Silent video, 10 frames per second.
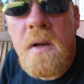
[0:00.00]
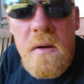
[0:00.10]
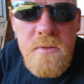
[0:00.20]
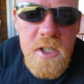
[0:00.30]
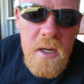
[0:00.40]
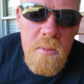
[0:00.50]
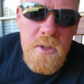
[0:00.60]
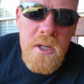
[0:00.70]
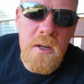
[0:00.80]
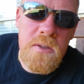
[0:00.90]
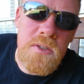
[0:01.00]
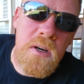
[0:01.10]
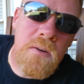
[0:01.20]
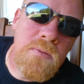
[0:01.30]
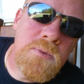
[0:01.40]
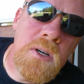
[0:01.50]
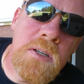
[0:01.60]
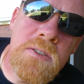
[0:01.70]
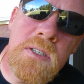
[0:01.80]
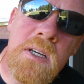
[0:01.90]
I've jabbered years off and
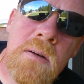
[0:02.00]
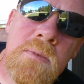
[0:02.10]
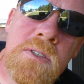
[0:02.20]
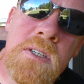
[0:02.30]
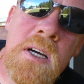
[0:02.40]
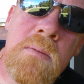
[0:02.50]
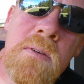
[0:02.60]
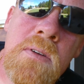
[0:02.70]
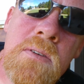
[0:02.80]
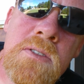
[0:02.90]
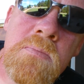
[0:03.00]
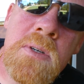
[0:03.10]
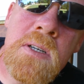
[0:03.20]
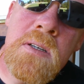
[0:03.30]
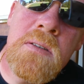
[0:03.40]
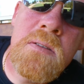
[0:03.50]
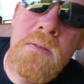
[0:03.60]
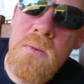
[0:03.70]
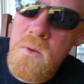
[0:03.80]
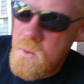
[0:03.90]
trying to see how much time I've done spent.
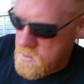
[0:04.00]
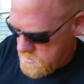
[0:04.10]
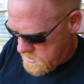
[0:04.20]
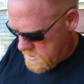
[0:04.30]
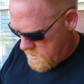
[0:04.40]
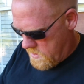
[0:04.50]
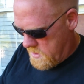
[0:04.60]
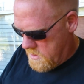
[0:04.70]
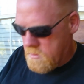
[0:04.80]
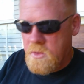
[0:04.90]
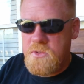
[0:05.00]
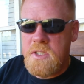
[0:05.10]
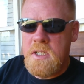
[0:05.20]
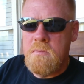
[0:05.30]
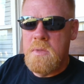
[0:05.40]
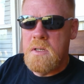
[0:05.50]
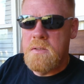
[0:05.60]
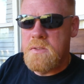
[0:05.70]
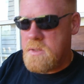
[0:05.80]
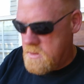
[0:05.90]
Ooh, lordy, almost 10
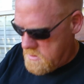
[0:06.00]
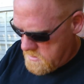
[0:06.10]
minutes.